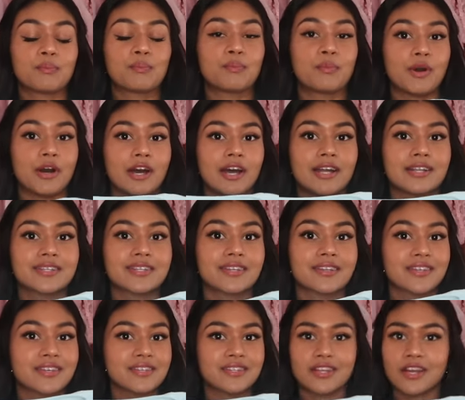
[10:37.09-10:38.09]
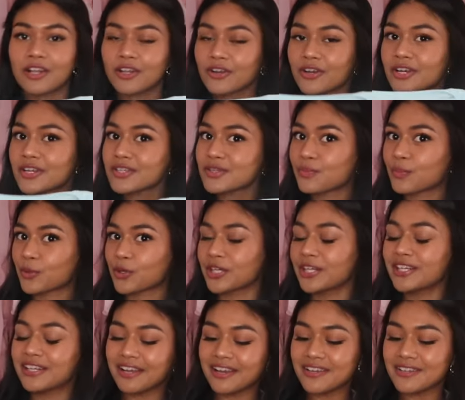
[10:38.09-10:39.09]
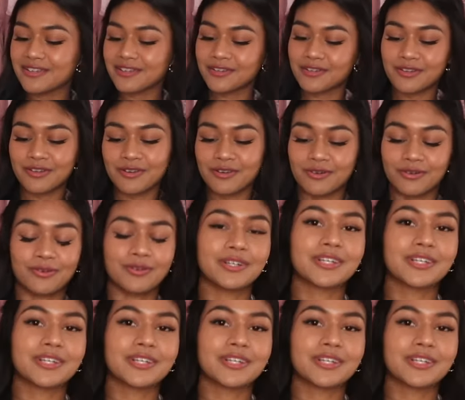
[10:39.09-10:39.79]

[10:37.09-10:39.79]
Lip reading: but this color is pretty nice too.